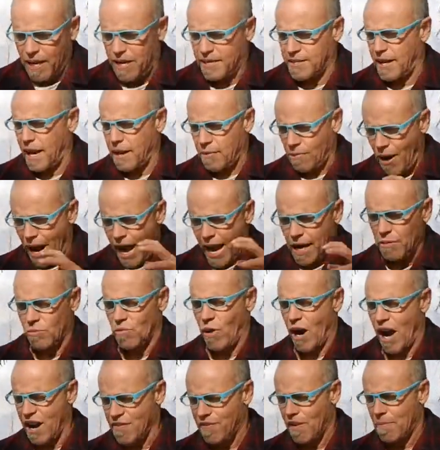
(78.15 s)
As I rant and
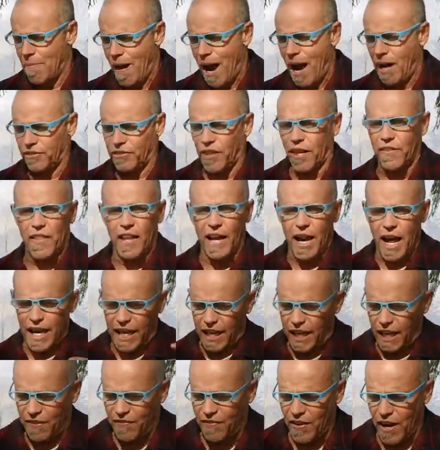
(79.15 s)
rave about that, then I
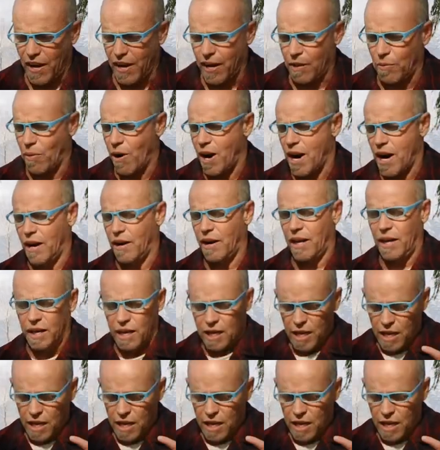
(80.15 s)
get a very rare,